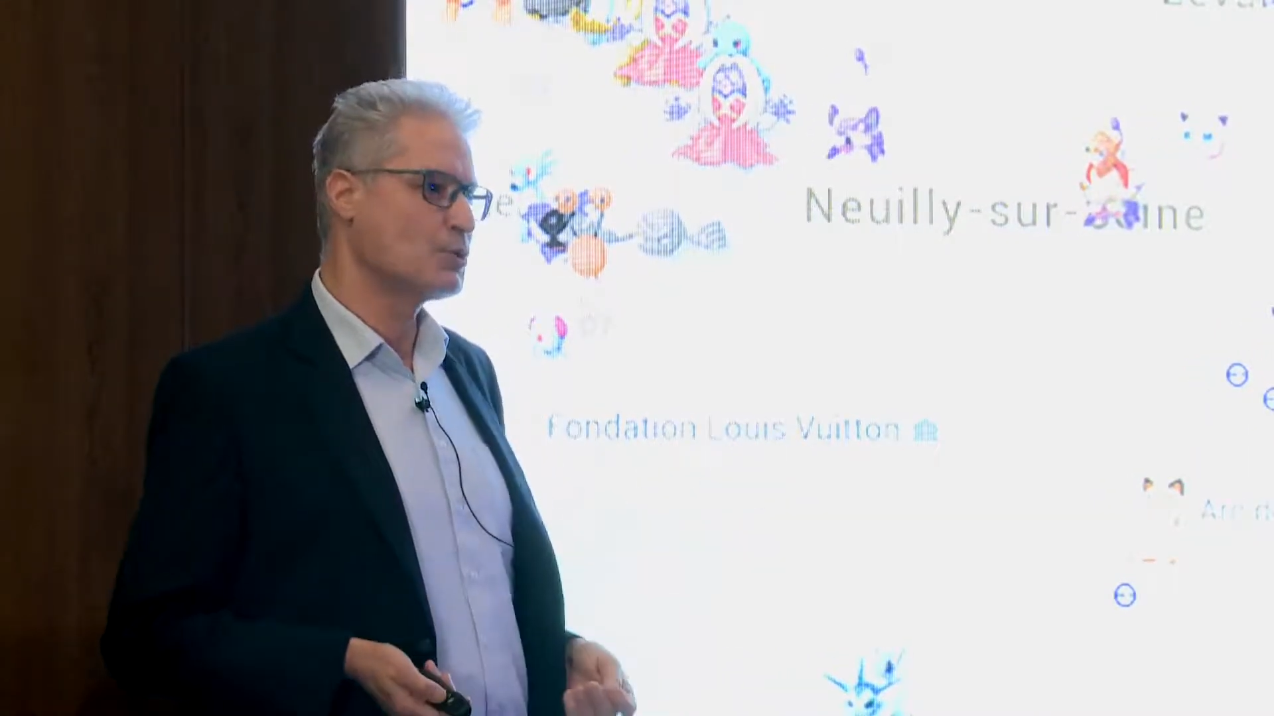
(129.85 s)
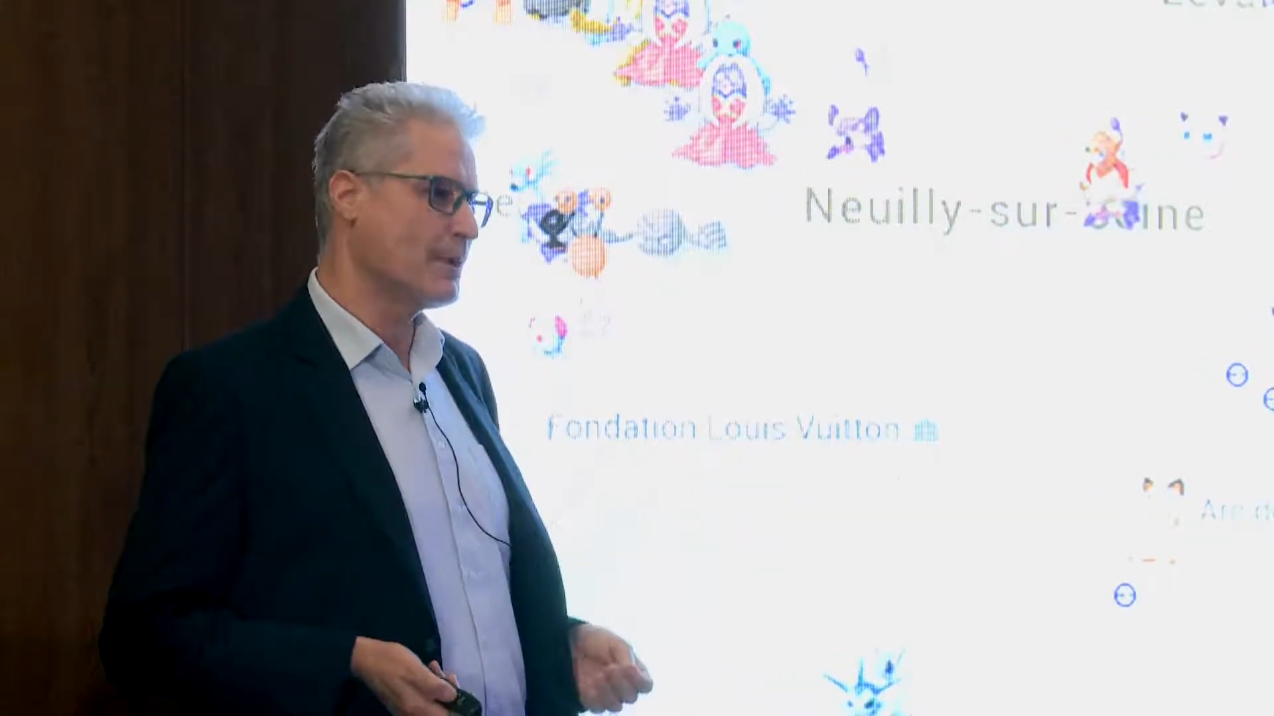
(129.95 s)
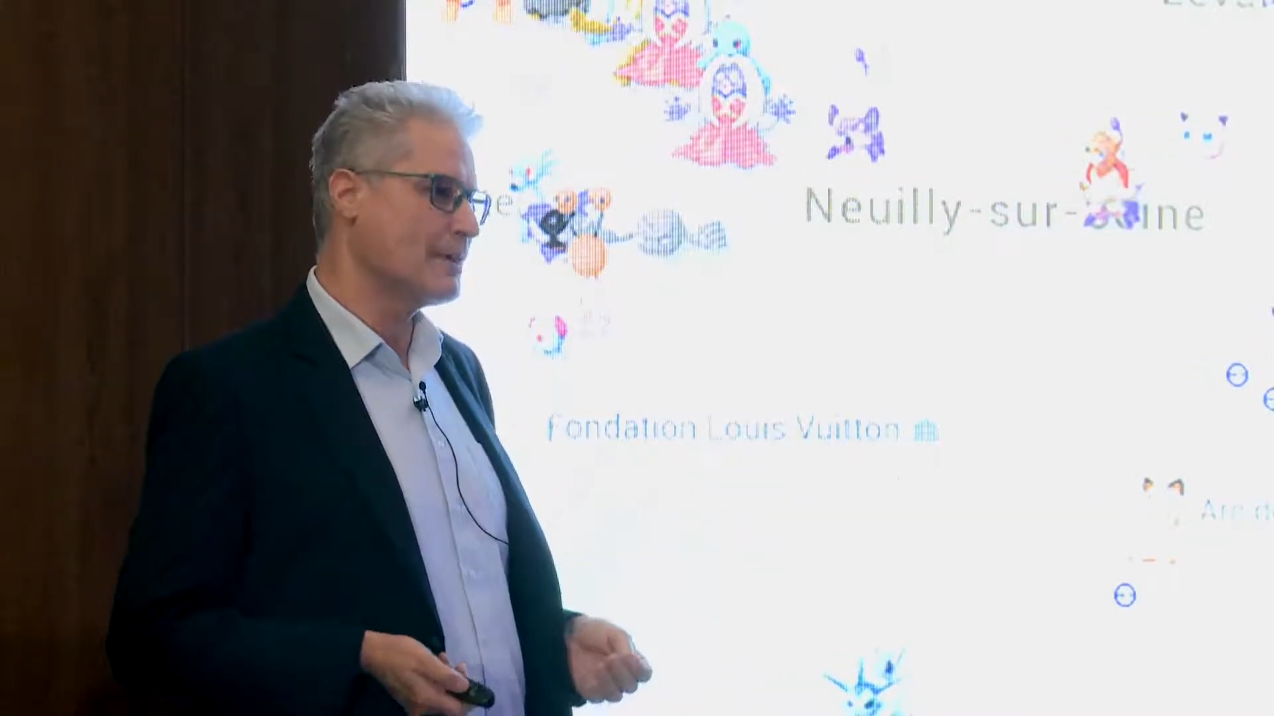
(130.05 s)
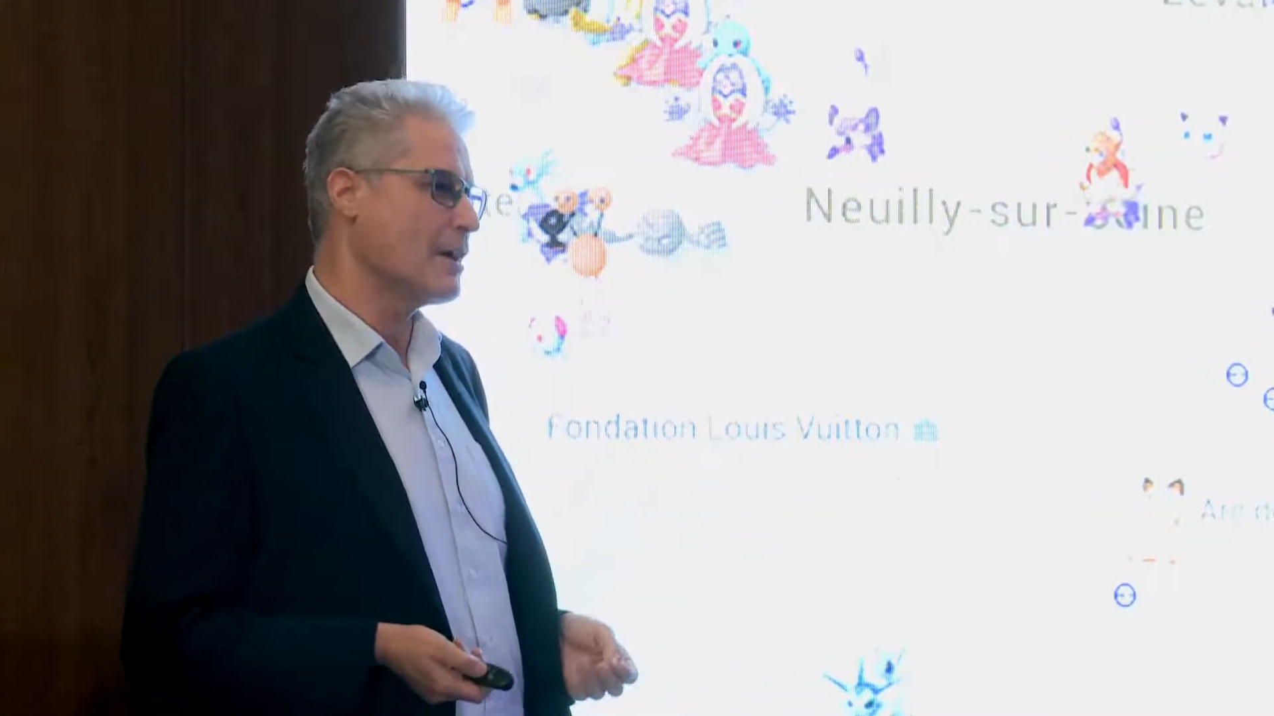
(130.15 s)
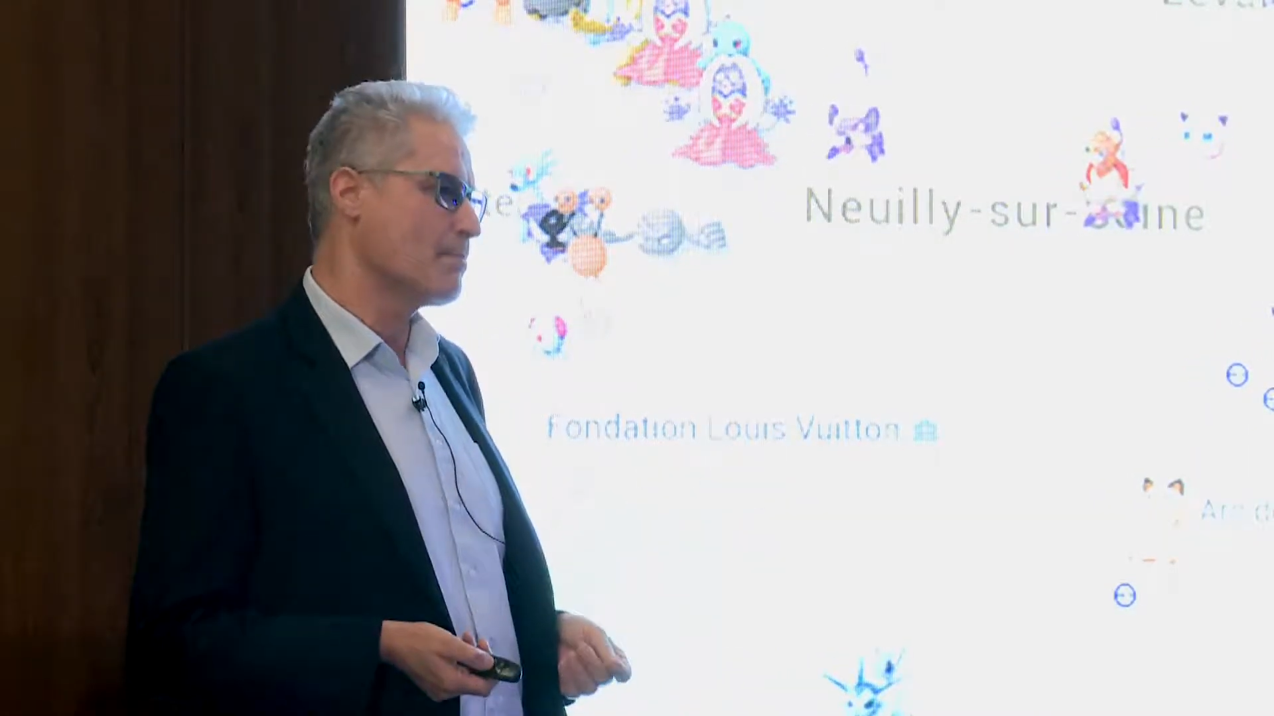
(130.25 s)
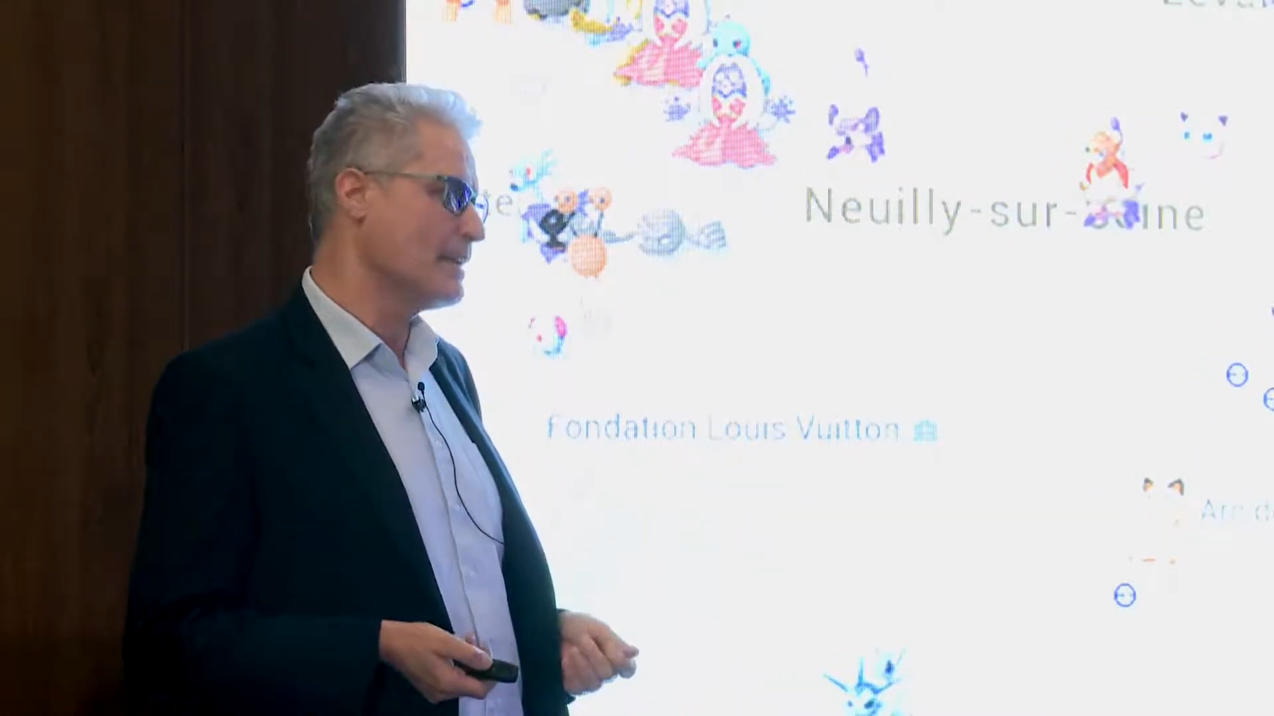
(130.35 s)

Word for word: without